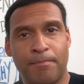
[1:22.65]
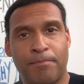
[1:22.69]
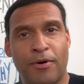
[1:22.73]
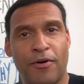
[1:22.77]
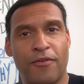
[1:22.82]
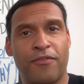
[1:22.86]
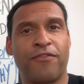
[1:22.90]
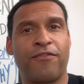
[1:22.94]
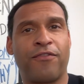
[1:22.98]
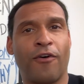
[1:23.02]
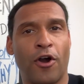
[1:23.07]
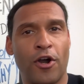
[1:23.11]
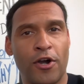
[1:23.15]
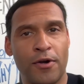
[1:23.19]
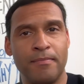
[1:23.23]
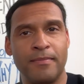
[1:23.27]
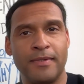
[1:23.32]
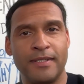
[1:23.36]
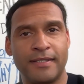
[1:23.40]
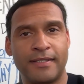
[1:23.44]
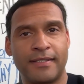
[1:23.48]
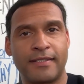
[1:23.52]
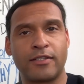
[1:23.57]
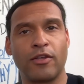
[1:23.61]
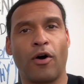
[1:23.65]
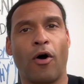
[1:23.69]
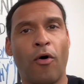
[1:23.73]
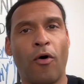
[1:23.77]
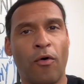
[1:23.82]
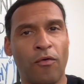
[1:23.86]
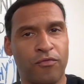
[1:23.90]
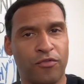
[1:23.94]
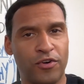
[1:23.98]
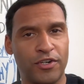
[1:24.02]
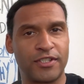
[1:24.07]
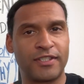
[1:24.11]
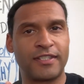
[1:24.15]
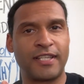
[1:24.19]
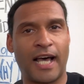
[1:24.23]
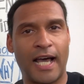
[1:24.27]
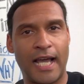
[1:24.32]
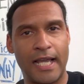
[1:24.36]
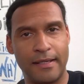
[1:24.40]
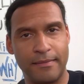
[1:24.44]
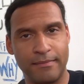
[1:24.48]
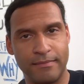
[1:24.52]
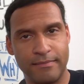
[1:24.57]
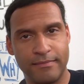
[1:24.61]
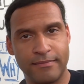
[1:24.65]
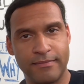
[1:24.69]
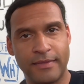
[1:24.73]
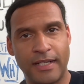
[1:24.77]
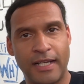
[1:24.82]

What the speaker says: performance over time.